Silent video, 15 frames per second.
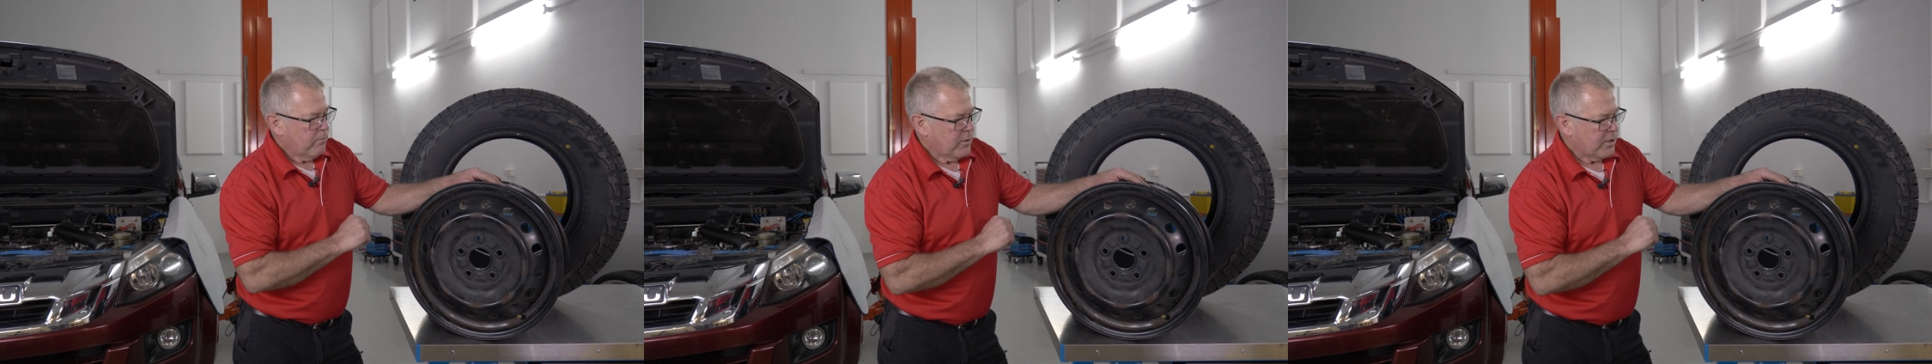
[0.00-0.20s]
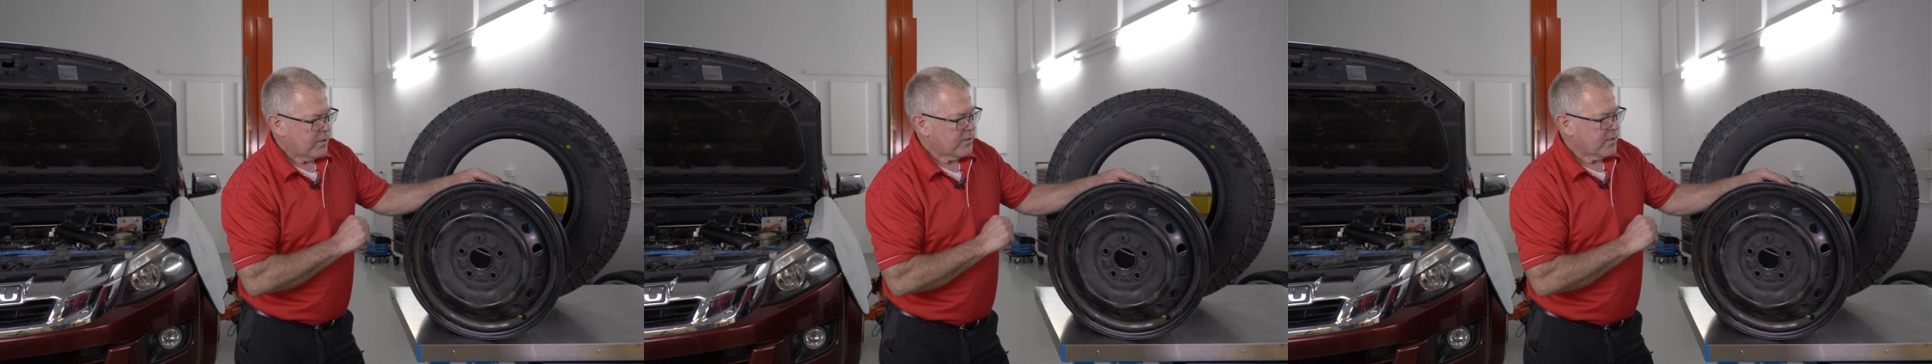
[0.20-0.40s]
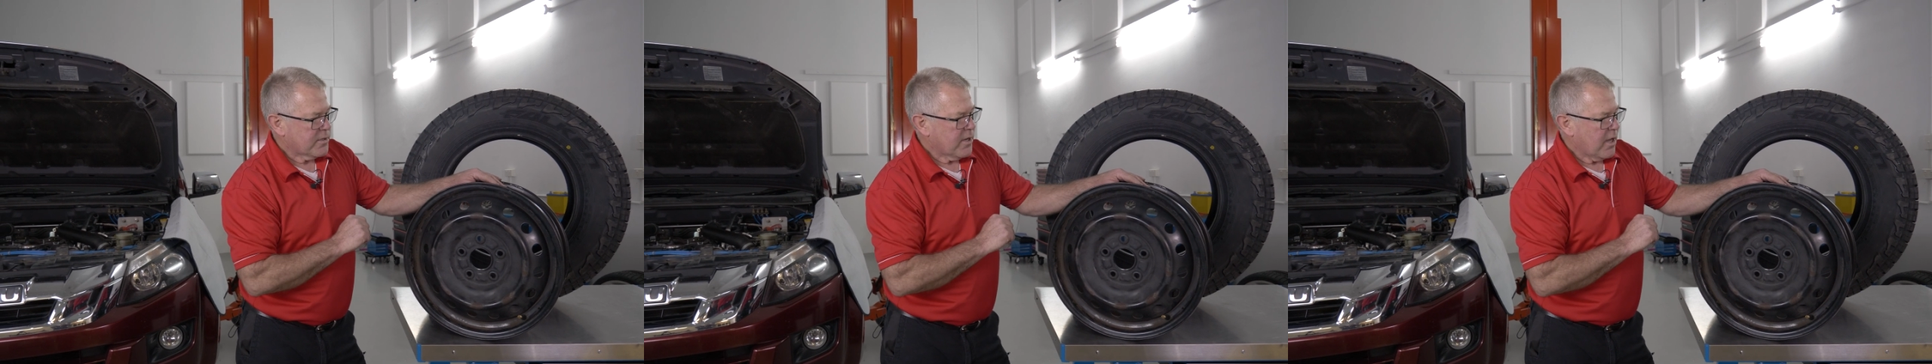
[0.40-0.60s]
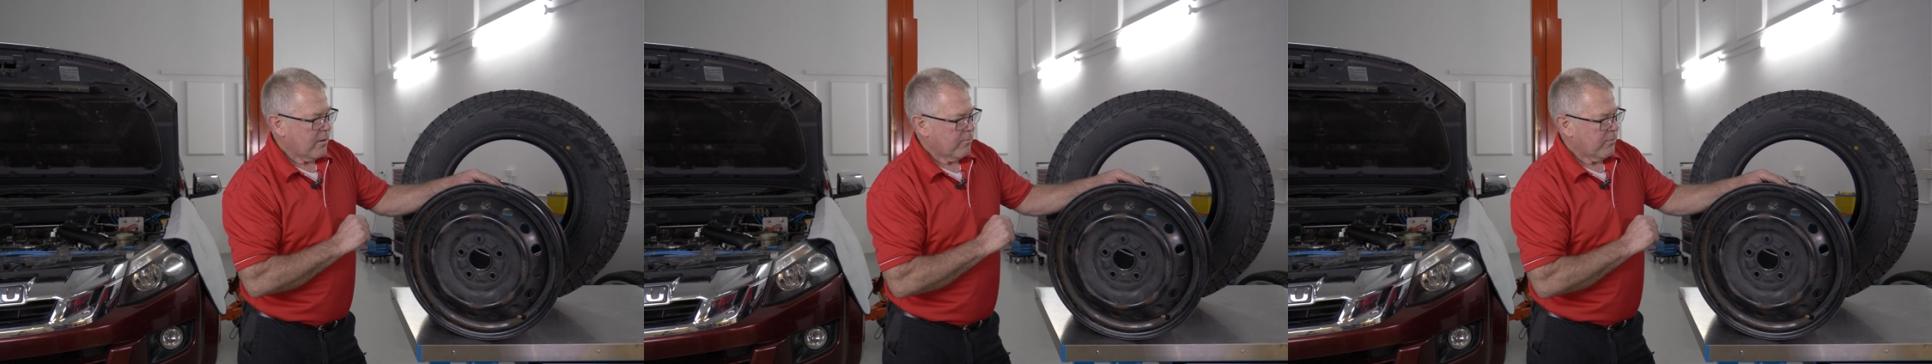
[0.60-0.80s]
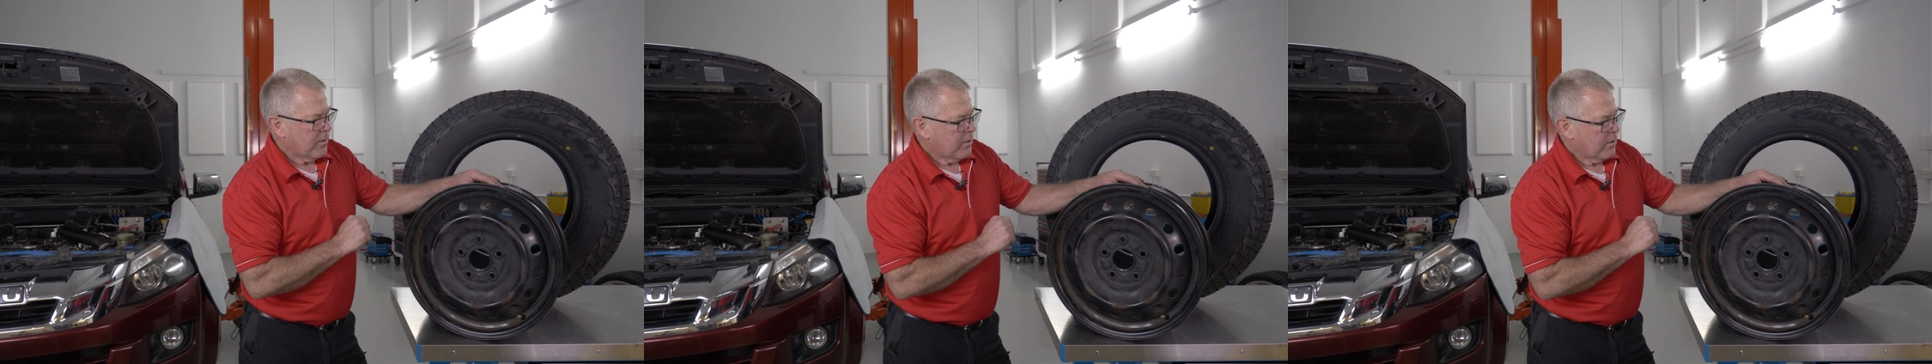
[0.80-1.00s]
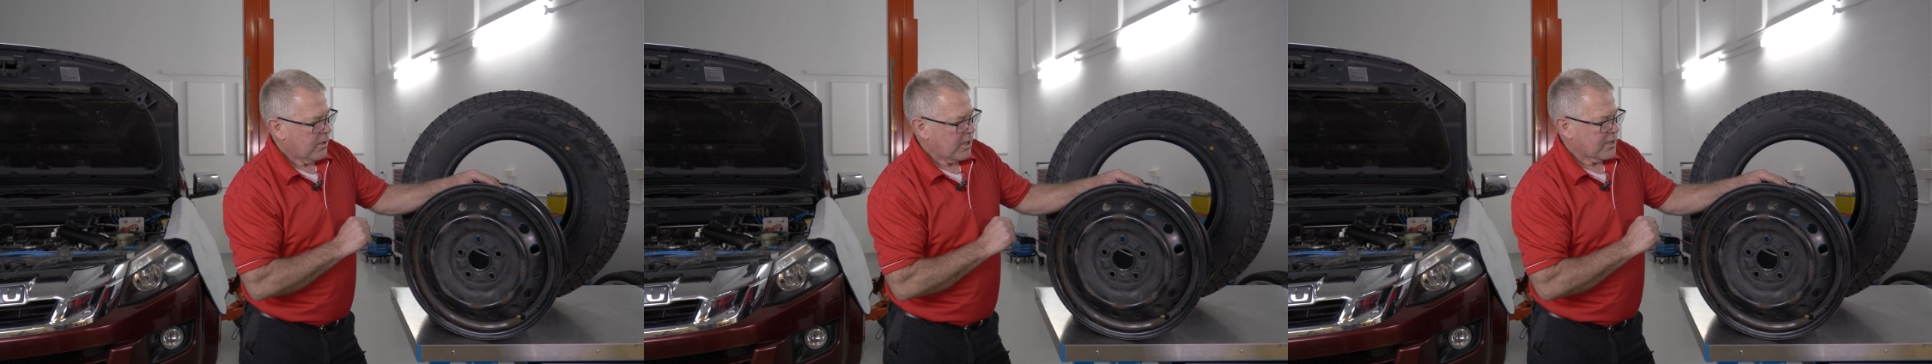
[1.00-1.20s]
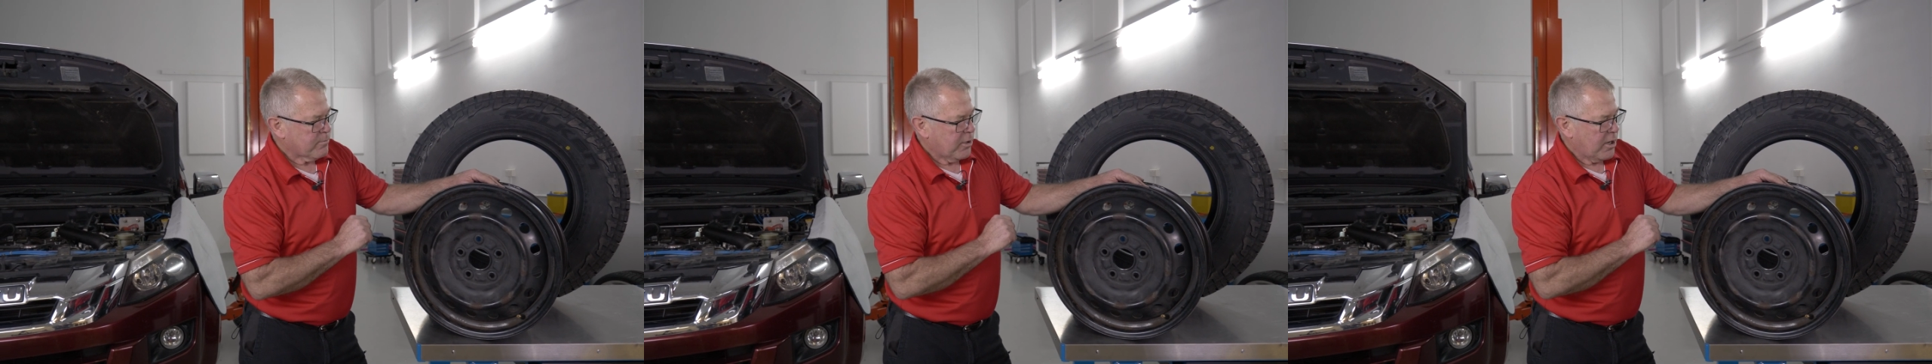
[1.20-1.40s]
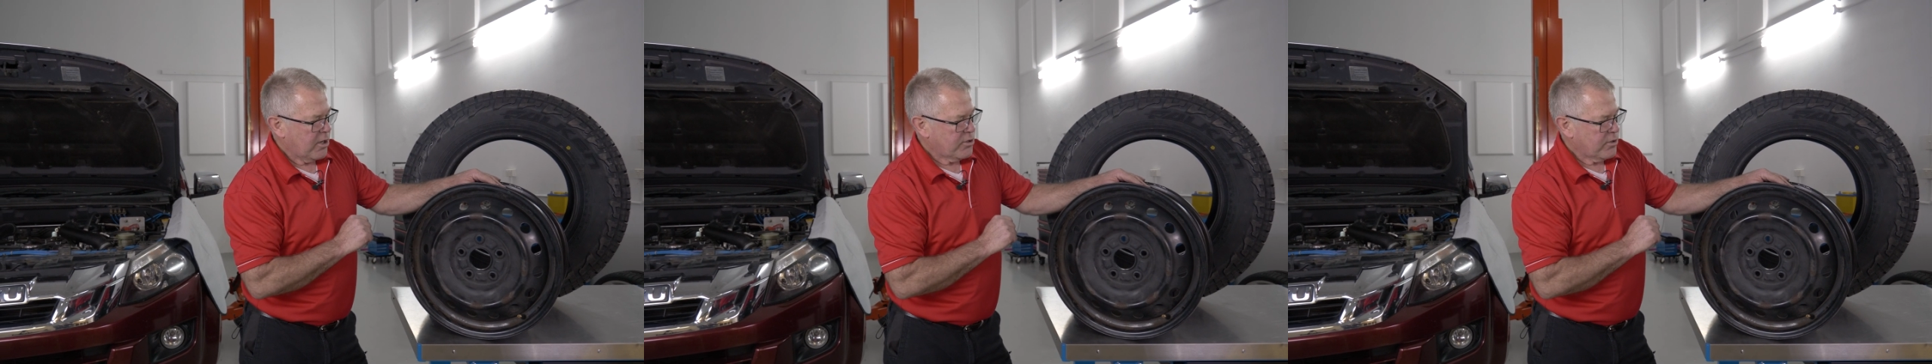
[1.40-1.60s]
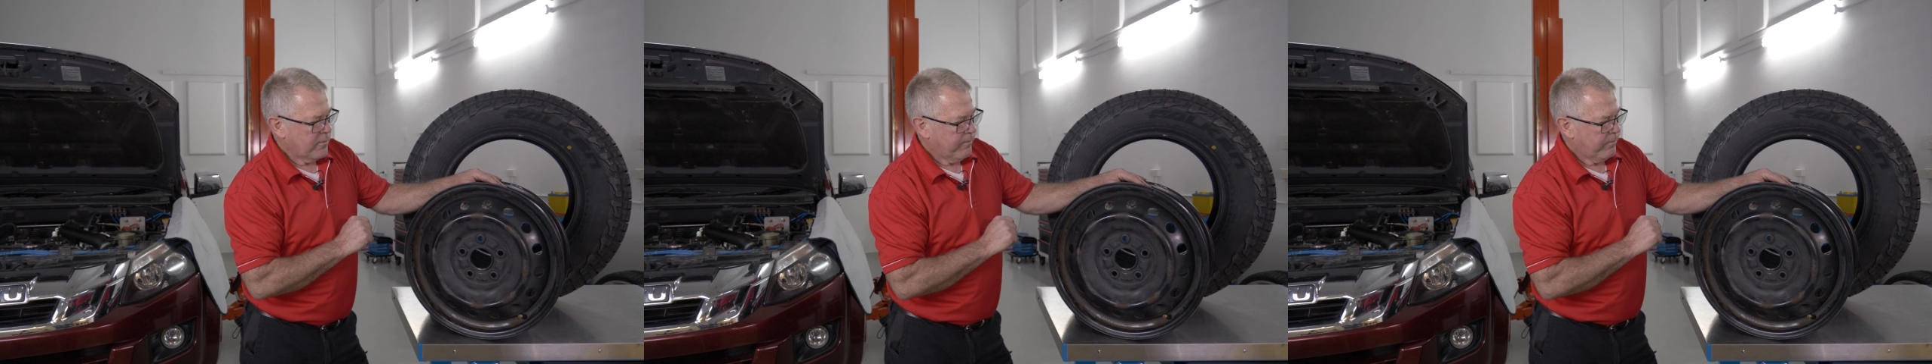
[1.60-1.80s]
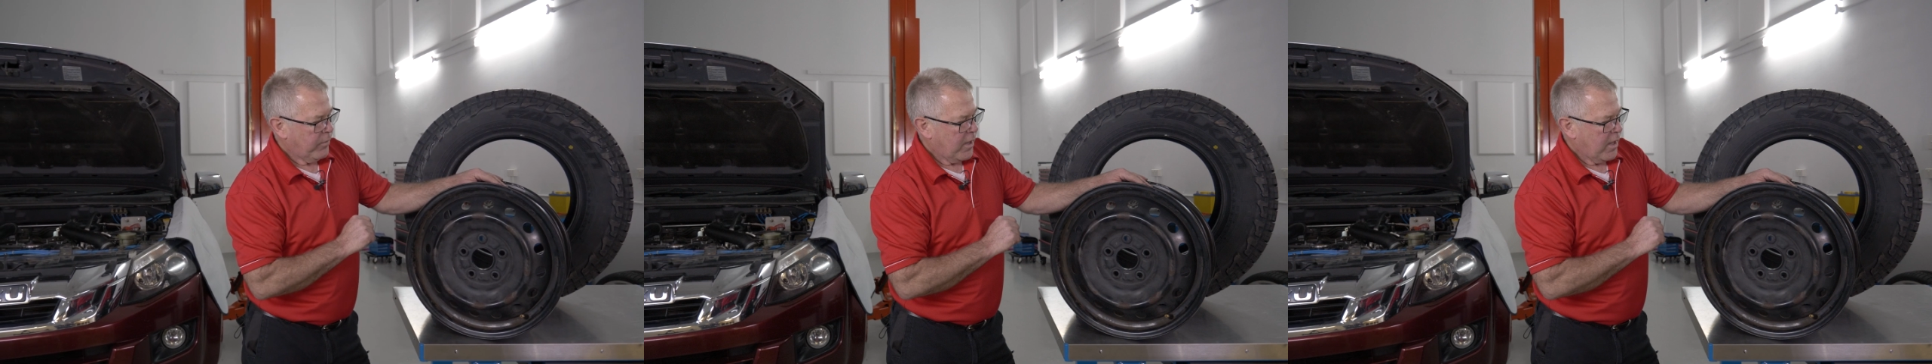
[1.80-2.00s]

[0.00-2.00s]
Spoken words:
but it's the same explanation.